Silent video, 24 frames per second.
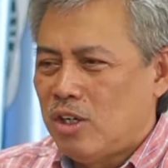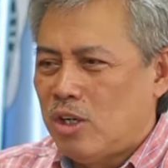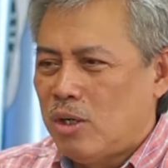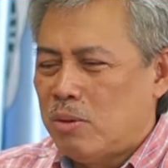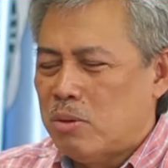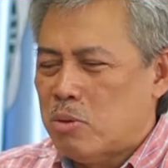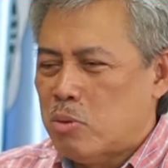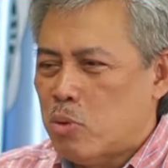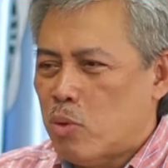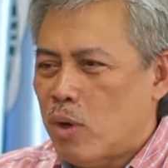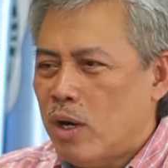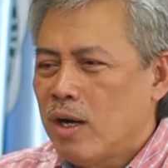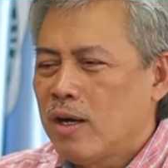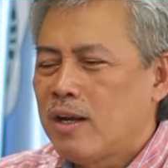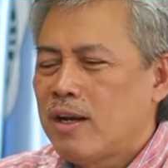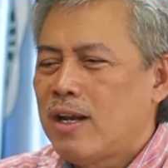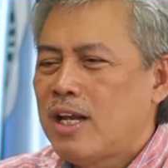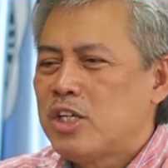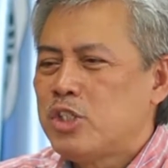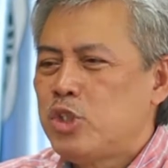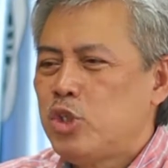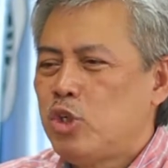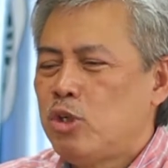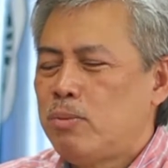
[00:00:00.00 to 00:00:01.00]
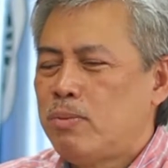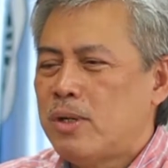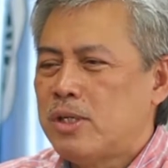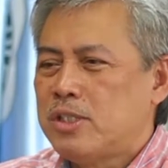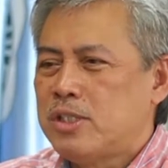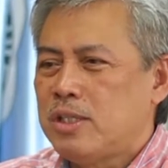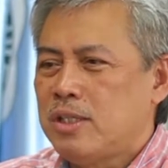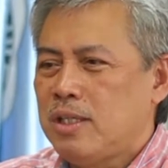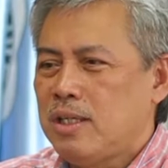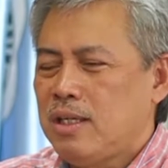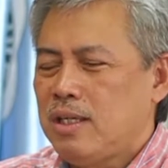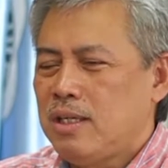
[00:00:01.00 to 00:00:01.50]
of world-class
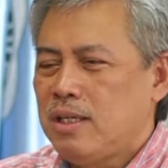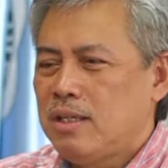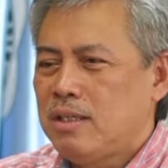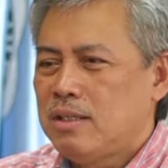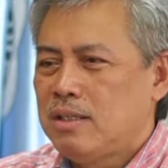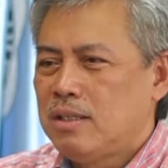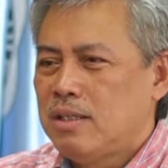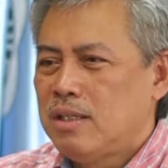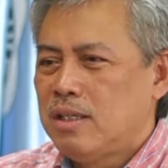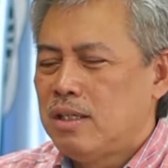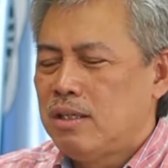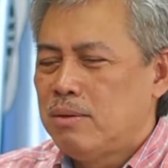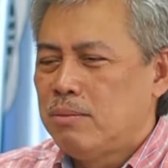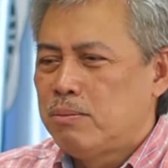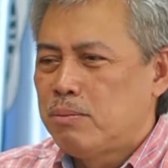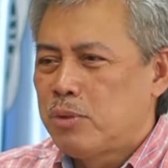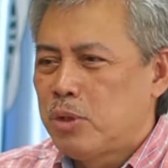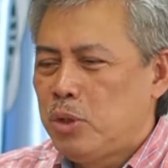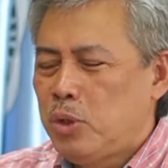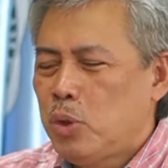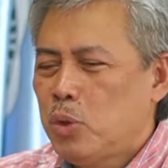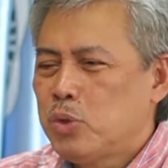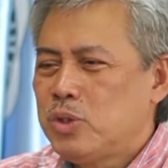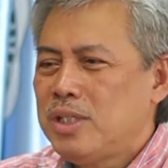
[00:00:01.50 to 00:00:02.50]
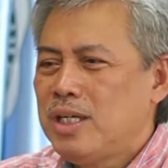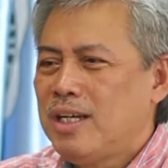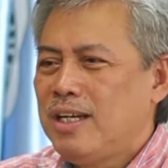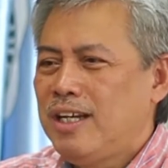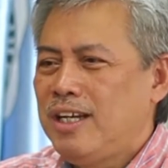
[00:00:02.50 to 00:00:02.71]
university producing